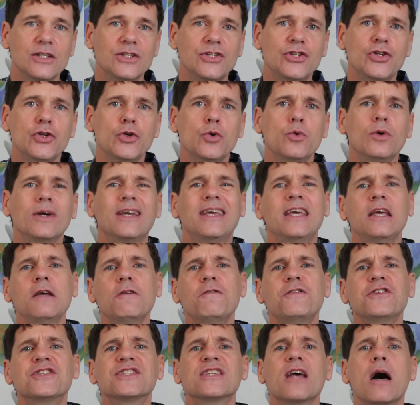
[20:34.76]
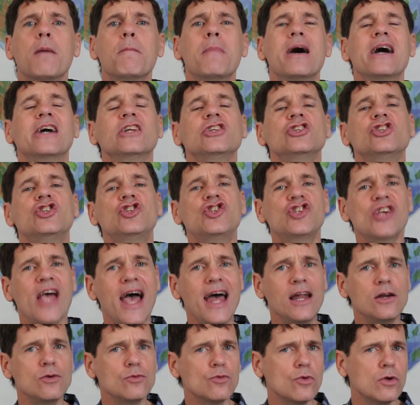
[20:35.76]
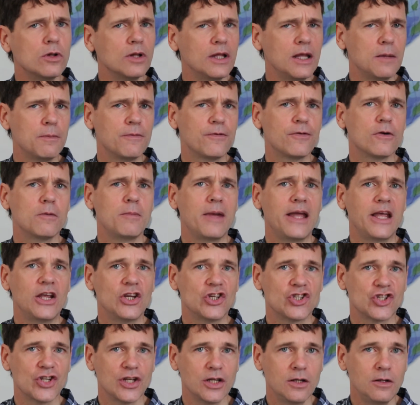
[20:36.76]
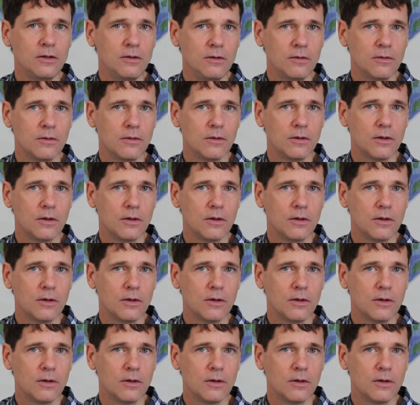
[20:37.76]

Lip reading: to give some general information